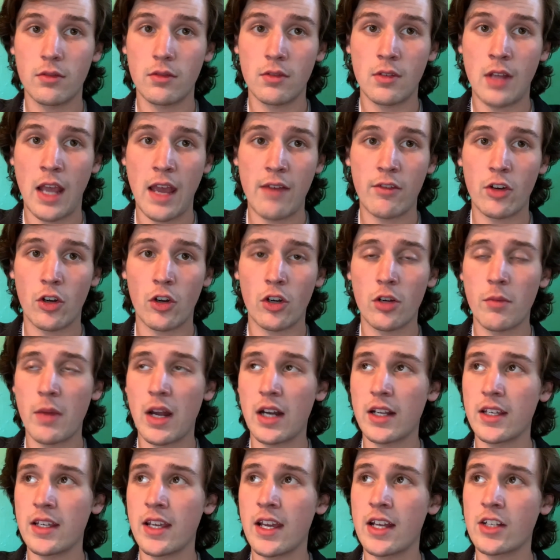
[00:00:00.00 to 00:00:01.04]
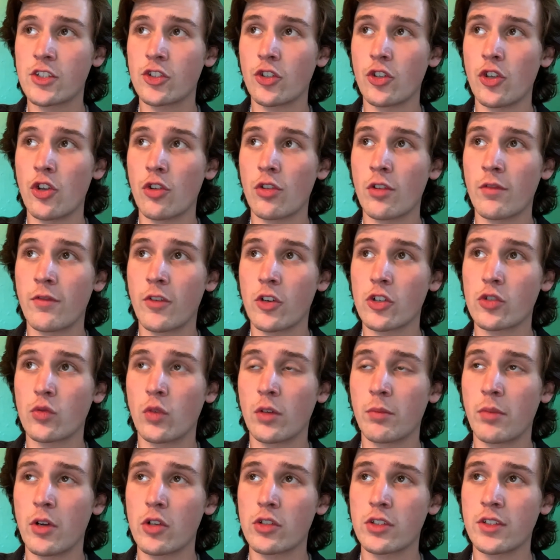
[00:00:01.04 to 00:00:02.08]
haven't heard about it yet, so you're the first
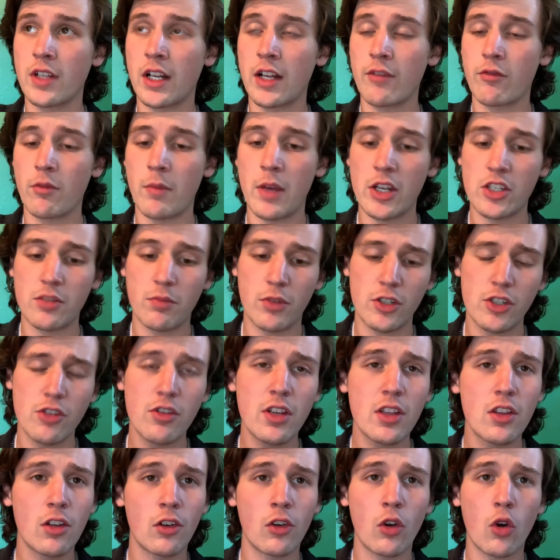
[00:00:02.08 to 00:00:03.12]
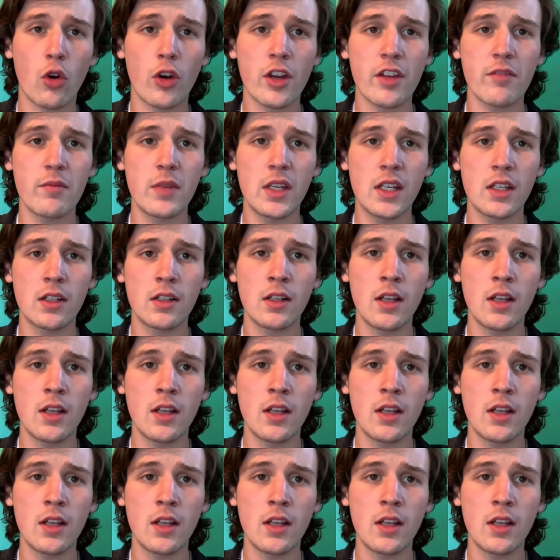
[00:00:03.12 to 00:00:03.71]
one posting that information, but you get the glory of being